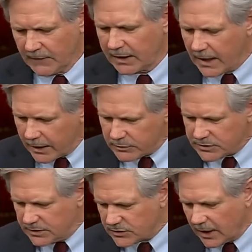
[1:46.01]
Congress
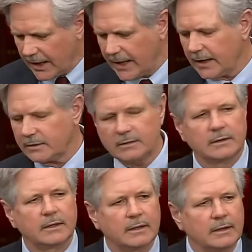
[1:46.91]
needs to act,
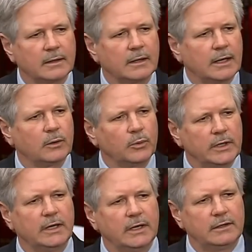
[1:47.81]
and we
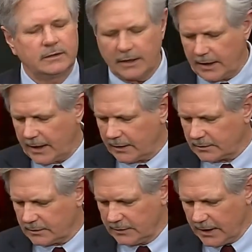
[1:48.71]
need to
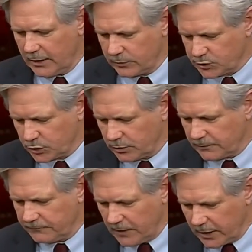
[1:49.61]
act now to ensure that
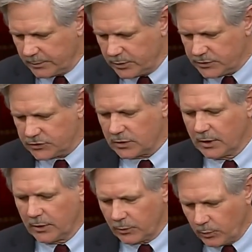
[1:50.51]
farmers,
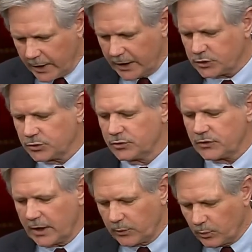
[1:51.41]
ranchers,
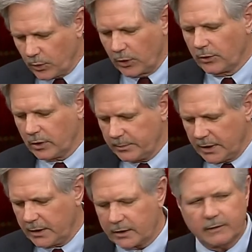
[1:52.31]
and rural
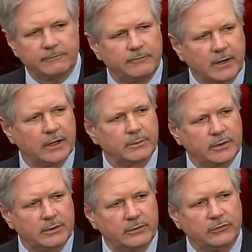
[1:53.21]
America,
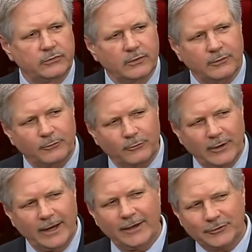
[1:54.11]
farmers,
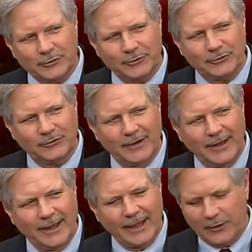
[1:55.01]
ranchers,
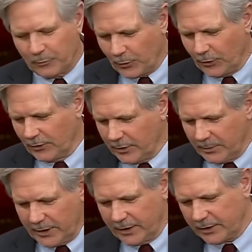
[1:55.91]
and rural
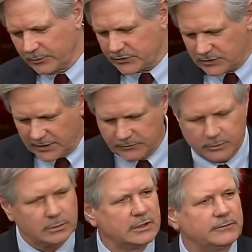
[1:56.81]
America receive the
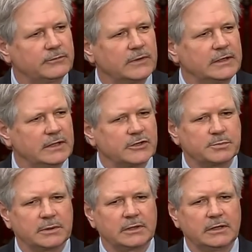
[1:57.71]
relief they
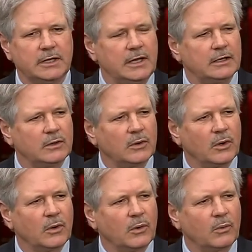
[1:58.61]
desperately need.
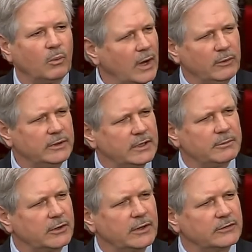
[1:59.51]
Why would
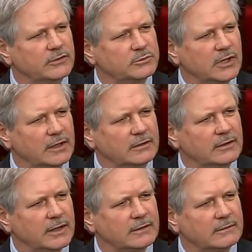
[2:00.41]
Democrats object to that?